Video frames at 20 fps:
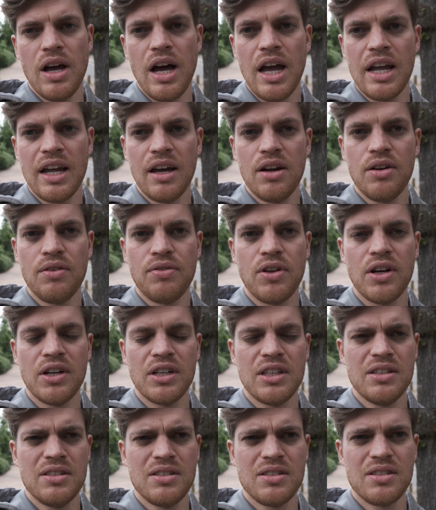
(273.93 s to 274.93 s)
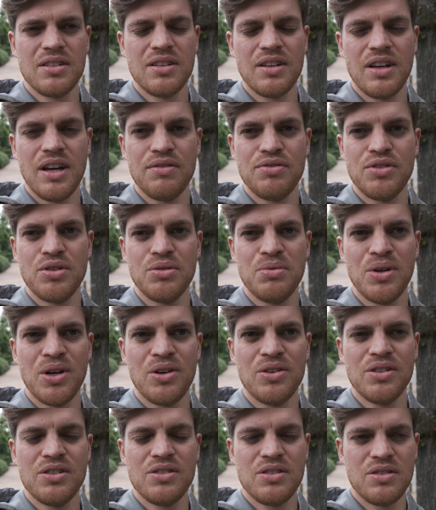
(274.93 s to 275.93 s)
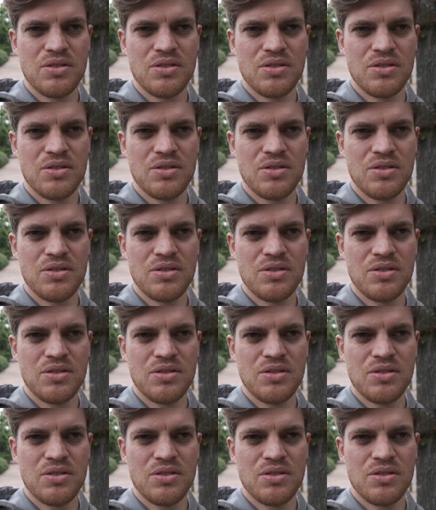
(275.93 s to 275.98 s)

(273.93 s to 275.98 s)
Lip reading: I kind of like this, I have to be honest.